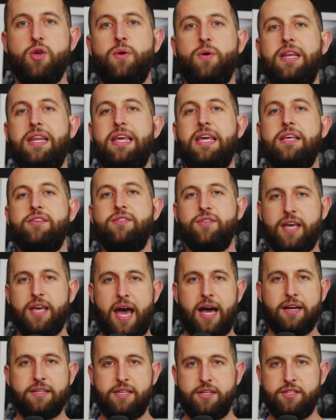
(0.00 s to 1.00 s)
You can easily
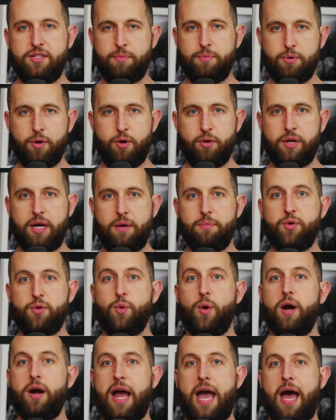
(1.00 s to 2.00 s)
access the program through
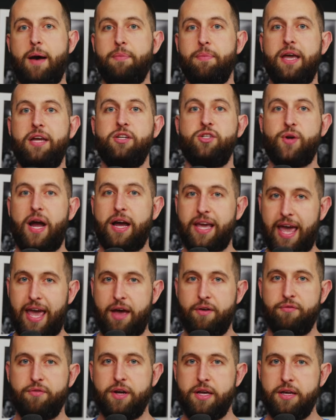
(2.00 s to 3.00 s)
our app and track
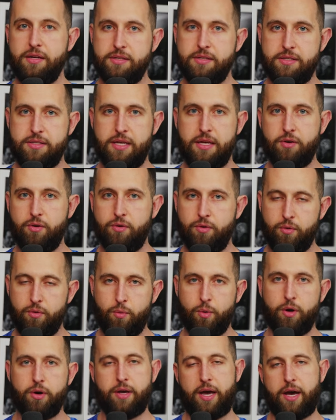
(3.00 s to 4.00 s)
every single
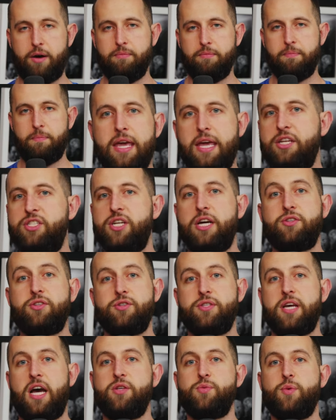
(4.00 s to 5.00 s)
workout. Each
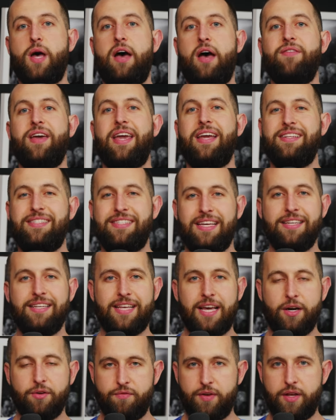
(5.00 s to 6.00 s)
exercise will have a
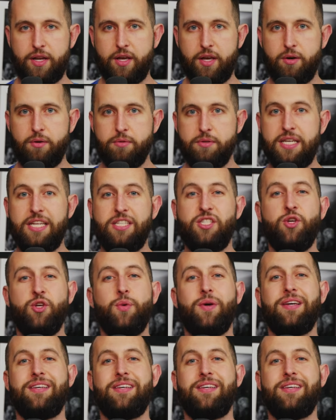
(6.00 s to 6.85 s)
detailed video teaching you